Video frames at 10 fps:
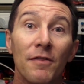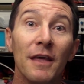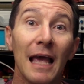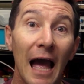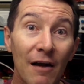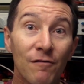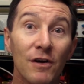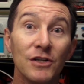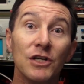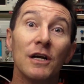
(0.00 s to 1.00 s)
the
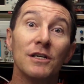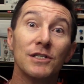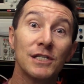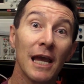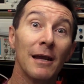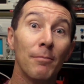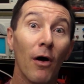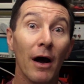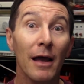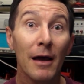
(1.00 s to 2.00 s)
average
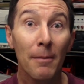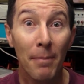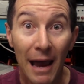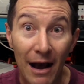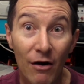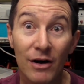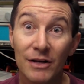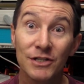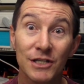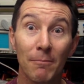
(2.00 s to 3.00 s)
standby power
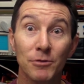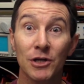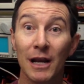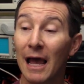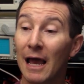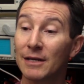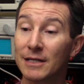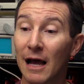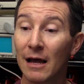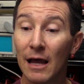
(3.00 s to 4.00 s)
consumption.
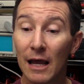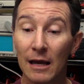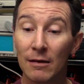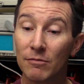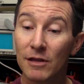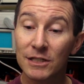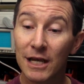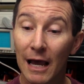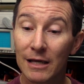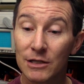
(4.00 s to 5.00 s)
And in this
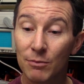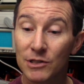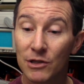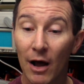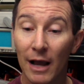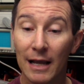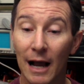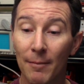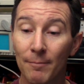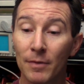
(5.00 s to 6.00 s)
case, it was like,
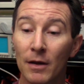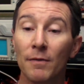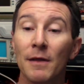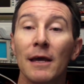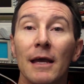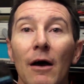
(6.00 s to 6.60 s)
there you